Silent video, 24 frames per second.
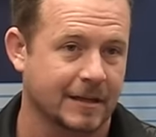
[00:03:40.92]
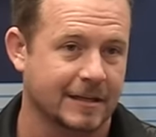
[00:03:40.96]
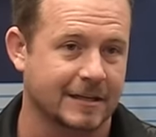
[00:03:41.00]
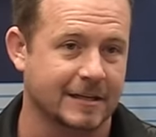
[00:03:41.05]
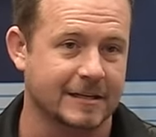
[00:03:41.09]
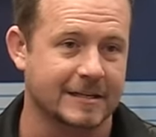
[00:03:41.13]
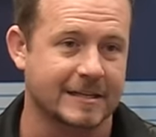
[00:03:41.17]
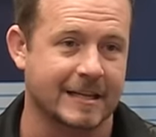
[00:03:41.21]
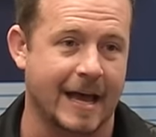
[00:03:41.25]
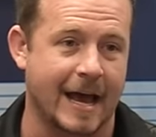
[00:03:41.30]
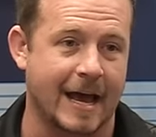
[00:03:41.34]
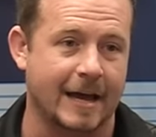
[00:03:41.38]

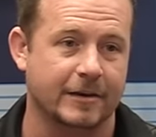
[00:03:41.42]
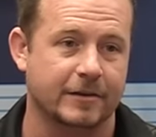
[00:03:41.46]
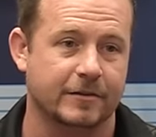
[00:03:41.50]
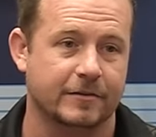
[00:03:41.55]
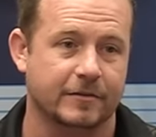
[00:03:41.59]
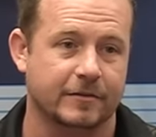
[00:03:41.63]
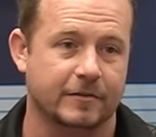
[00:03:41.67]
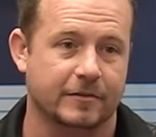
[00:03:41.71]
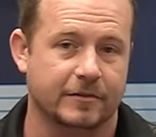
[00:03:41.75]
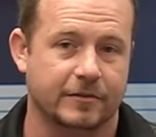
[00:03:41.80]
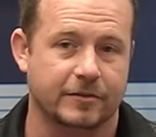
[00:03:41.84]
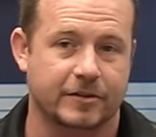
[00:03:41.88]
Does that
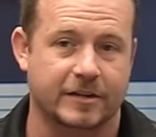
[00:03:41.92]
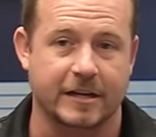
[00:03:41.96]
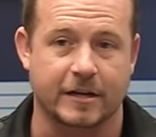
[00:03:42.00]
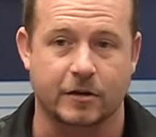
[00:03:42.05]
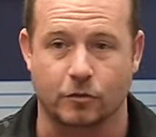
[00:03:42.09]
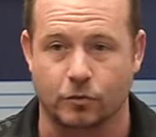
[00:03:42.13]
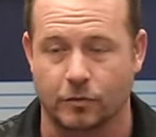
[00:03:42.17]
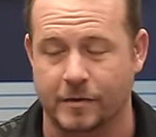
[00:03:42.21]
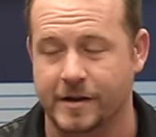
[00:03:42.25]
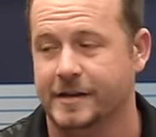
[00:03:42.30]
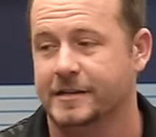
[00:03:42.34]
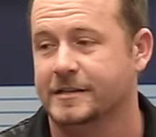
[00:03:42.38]

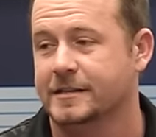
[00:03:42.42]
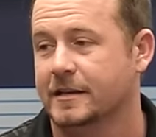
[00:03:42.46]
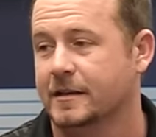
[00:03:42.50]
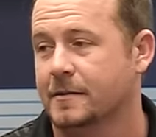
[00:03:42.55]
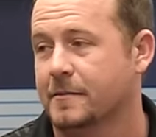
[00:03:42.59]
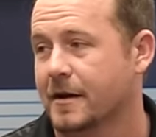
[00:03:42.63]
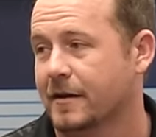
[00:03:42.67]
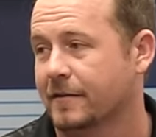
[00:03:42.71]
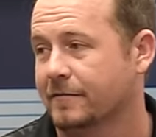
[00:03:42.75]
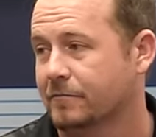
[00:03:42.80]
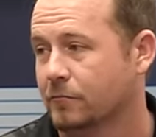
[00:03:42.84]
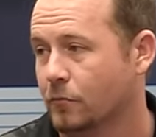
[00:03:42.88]
decrease the
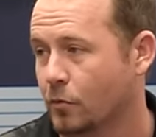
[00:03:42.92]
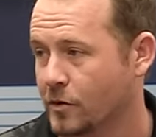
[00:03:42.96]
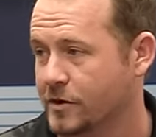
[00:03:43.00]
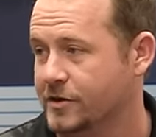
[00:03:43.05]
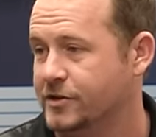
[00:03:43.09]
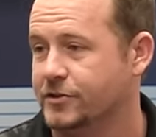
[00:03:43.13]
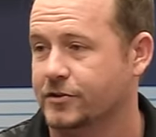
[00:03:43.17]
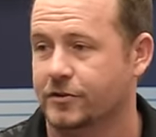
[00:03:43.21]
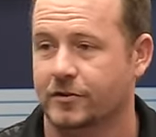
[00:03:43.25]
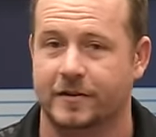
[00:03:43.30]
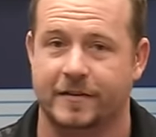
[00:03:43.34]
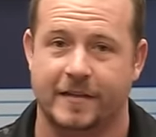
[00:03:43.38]
amount of
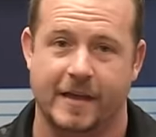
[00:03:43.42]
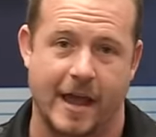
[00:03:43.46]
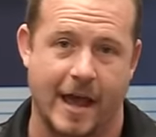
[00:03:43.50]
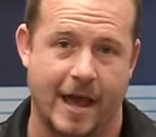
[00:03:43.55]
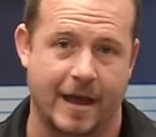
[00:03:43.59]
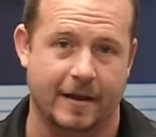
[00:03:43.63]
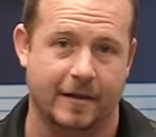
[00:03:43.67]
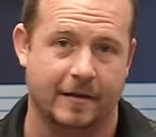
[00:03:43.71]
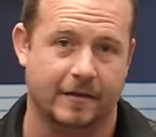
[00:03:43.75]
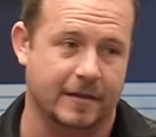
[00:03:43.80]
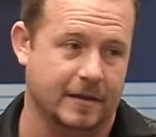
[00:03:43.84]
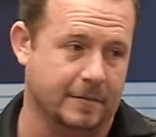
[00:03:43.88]
moisture in the
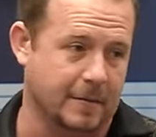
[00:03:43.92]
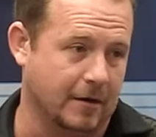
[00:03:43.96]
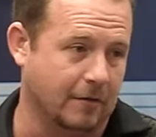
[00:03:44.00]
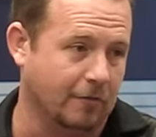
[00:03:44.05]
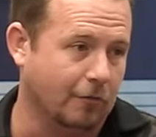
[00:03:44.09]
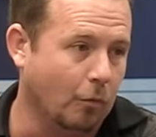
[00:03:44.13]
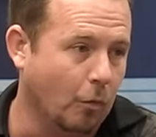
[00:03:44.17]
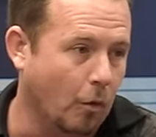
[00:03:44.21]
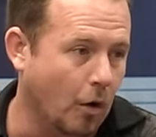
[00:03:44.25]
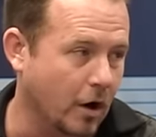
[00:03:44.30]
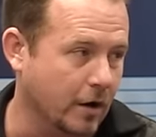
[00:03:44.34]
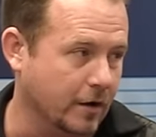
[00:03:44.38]
attic, the amount
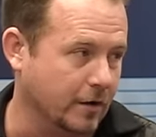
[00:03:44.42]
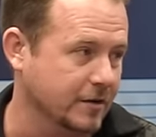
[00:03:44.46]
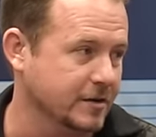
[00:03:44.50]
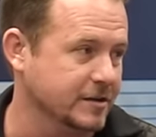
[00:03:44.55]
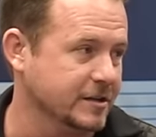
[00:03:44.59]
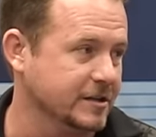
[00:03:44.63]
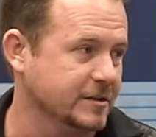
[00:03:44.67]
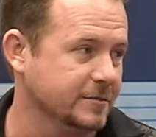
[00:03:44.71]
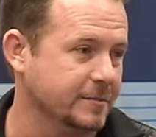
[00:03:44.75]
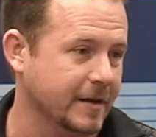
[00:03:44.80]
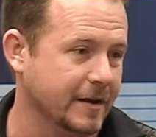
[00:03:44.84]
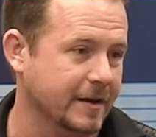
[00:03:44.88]
of water
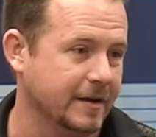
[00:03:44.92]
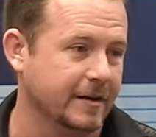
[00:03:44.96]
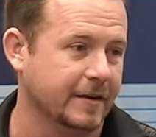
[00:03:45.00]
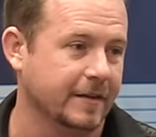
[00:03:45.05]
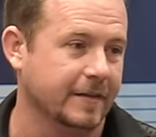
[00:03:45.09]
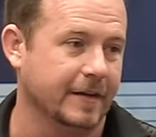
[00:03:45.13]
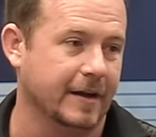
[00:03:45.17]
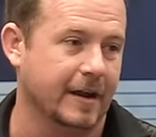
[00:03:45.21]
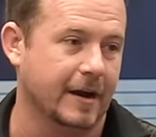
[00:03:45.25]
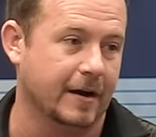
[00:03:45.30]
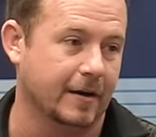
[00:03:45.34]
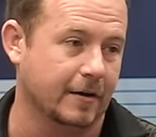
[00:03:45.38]
suspended
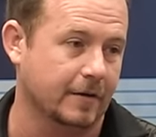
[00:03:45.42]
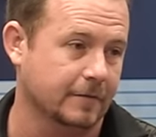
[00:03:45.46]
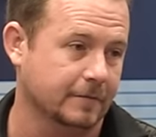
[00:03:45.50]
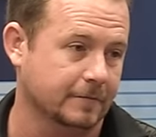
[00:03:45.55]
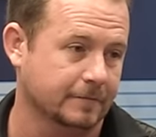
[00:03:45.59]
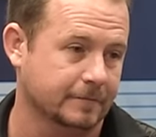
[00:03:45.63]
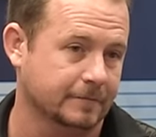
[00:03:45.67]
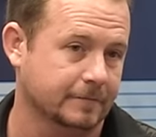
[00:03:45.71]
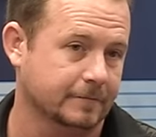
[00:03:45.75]
in the air?